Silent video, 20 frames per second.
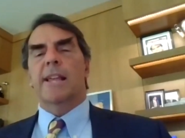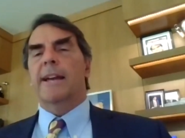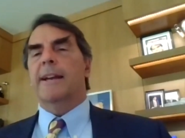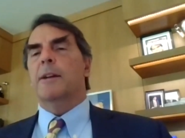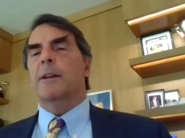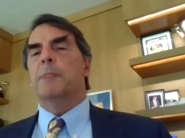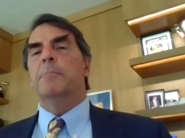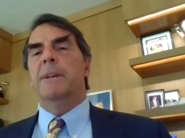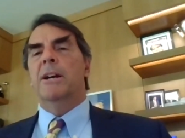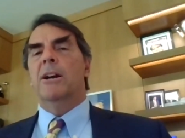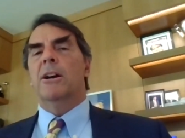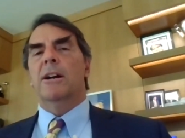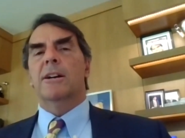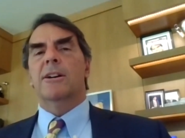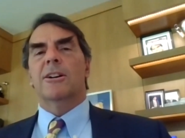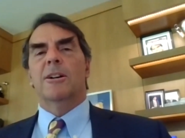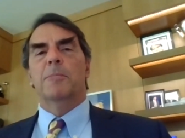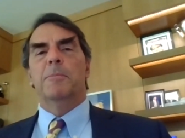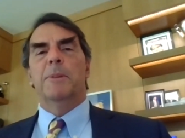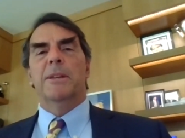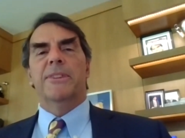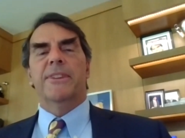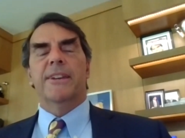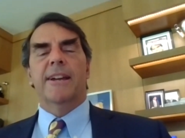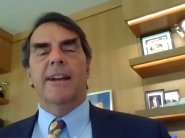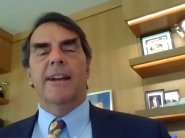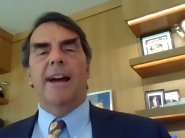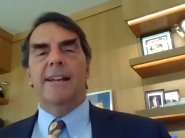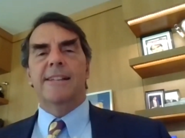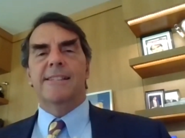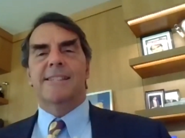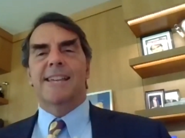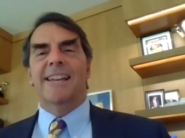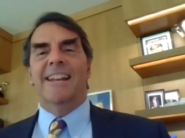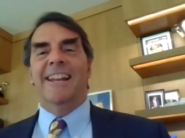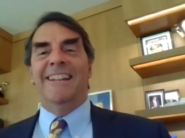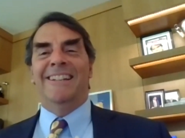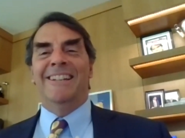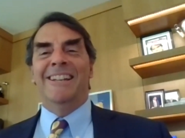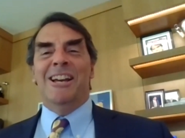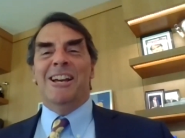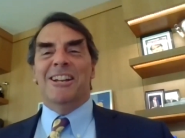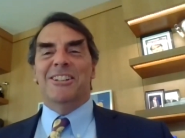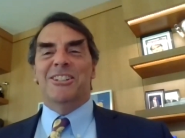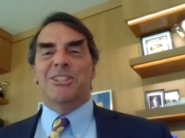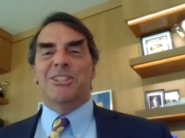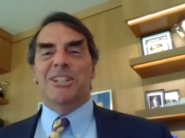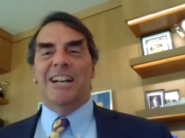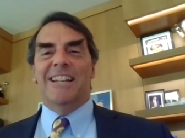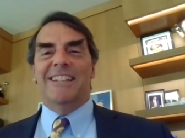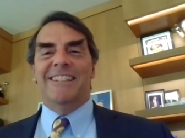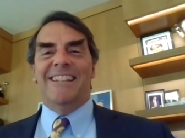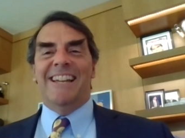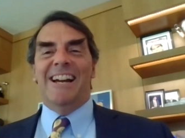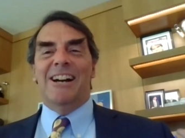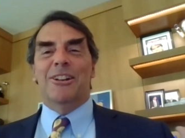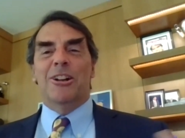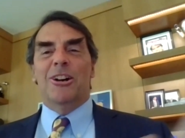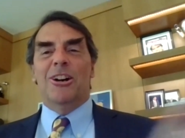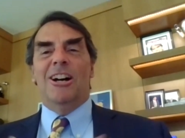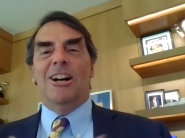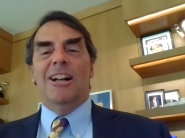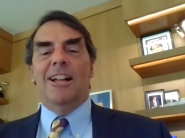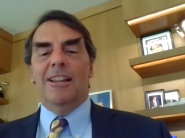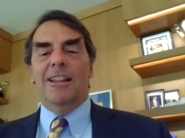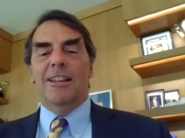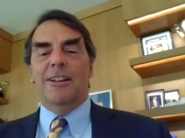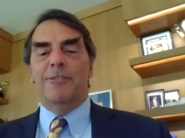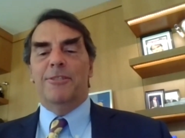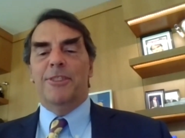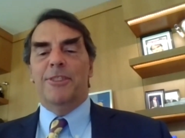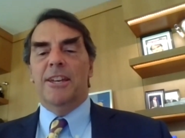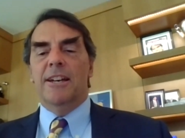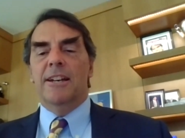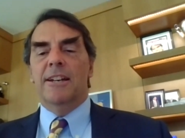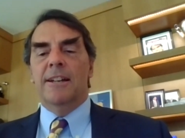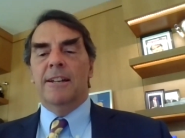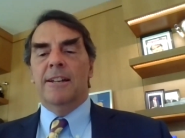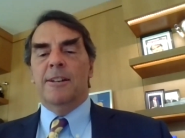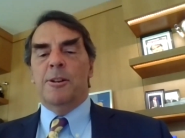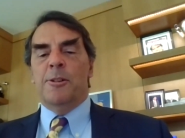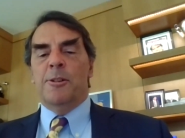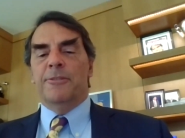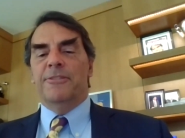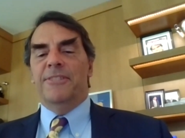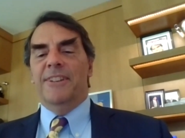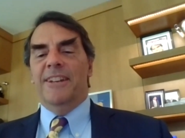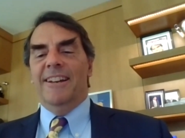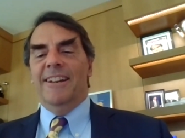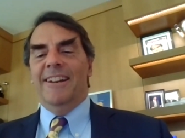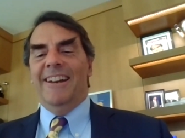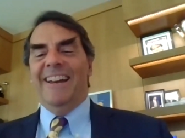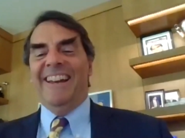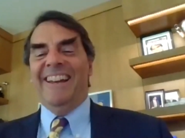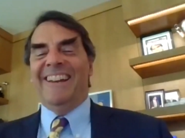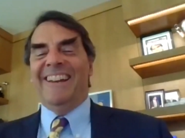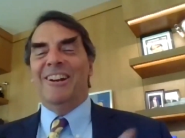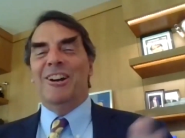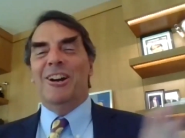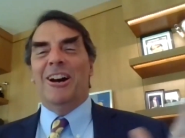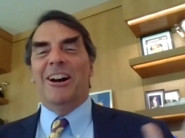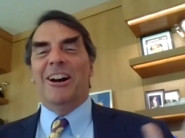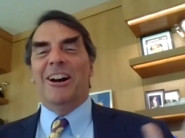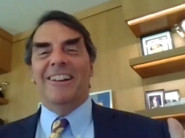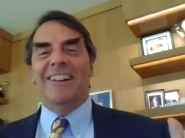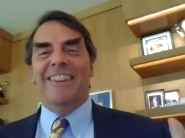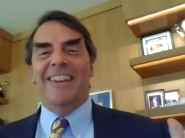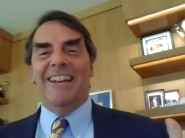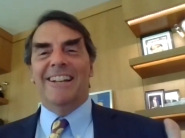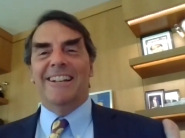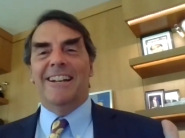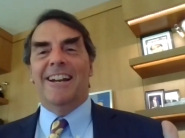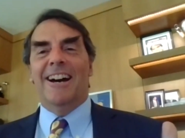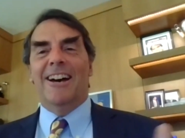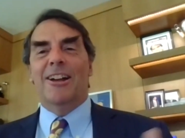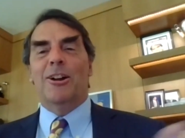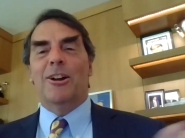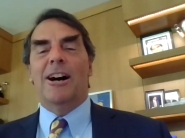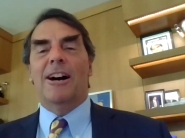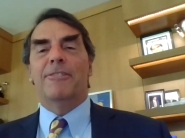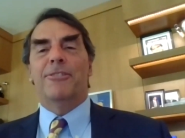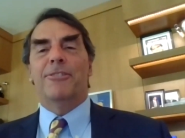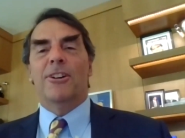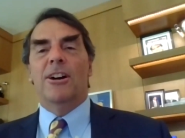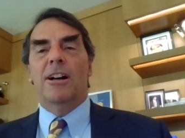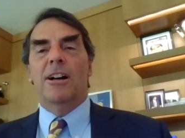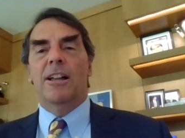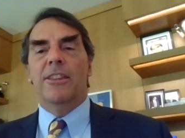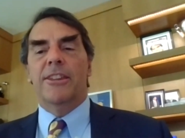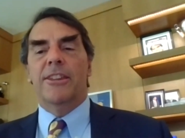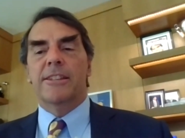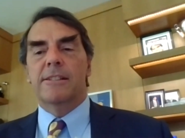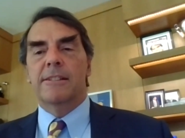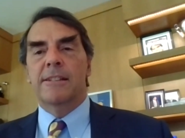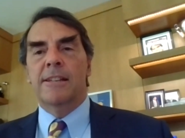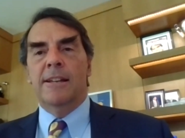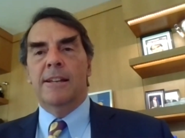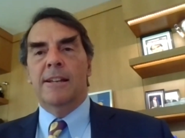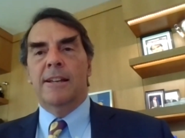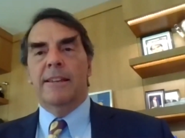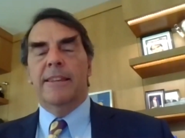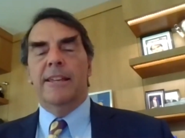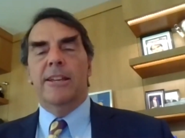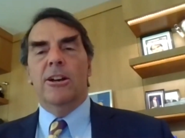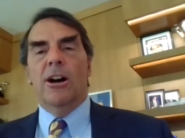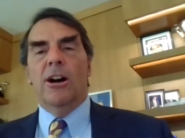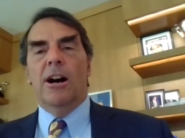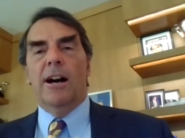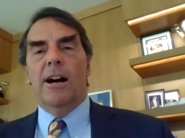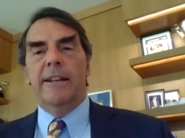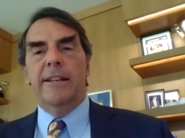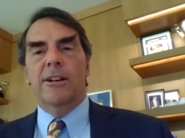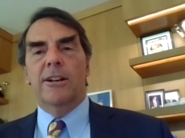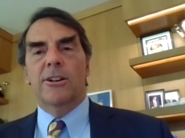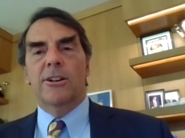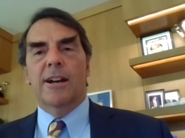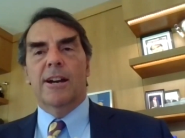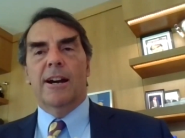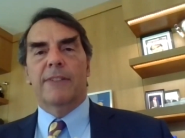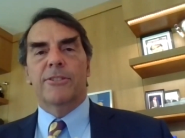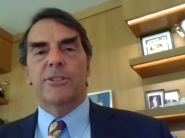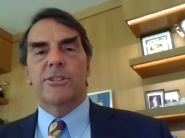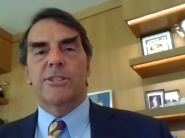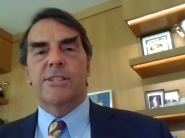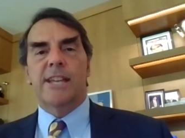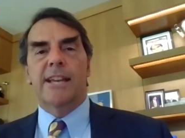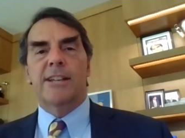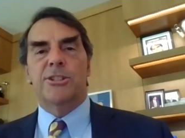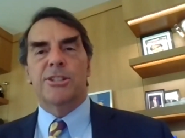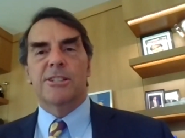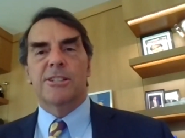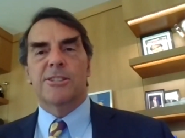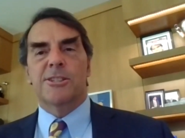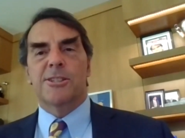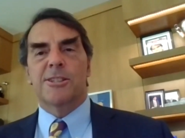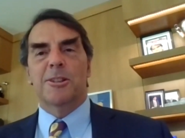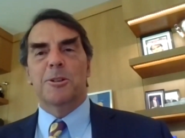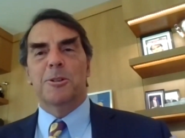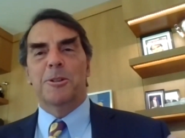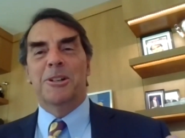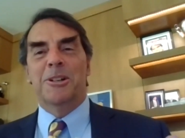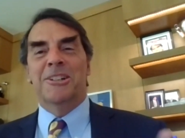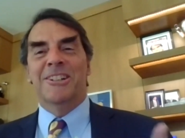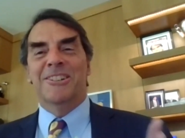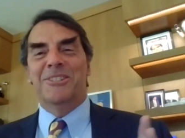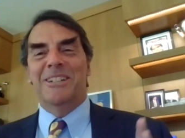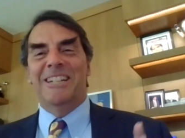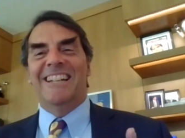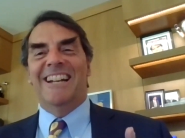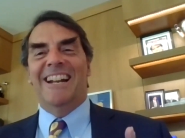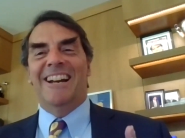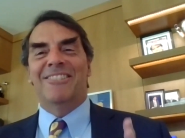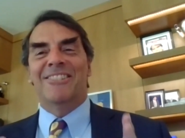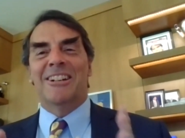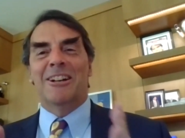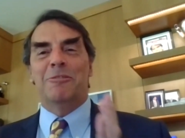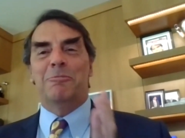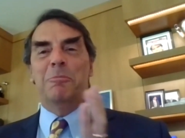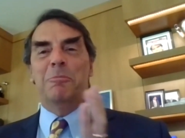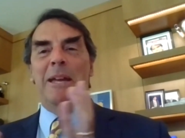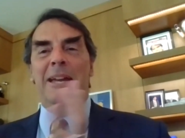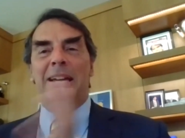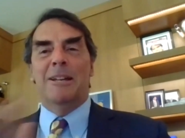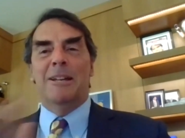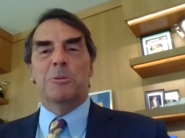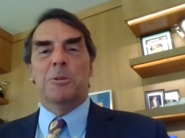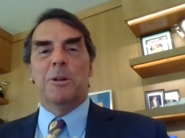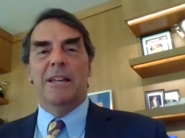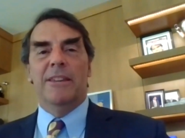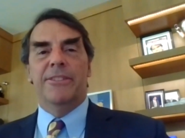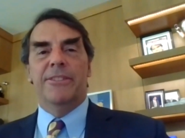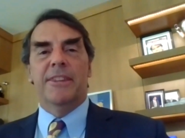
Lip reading: like a miracle. But the guys had shut down all of the. They had cut off all the audio conversation so that we could have enough bandwidth